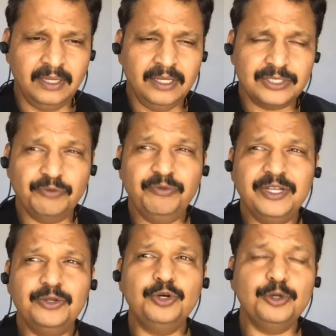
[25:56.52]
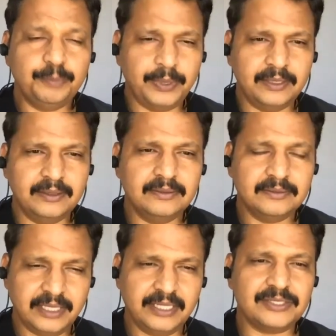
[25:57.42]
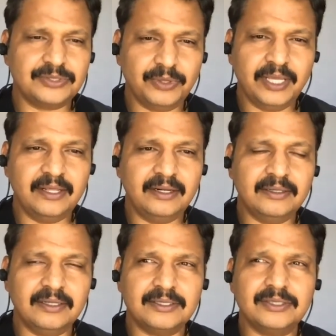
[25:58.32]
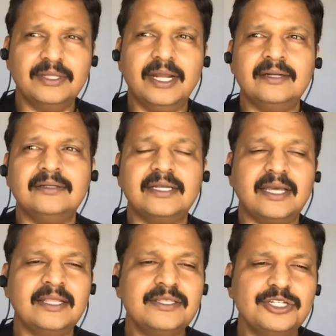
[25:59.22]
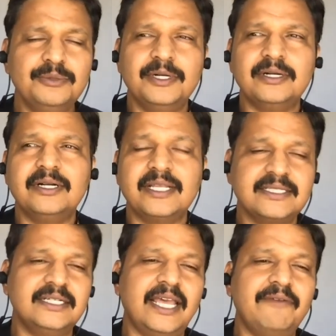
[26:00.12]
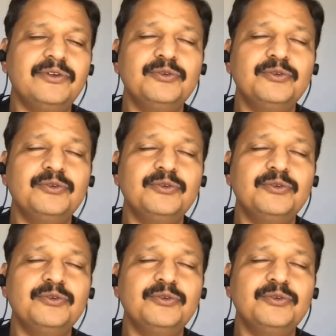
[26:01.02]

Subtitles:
So we group things together so that the consumer doesn't have to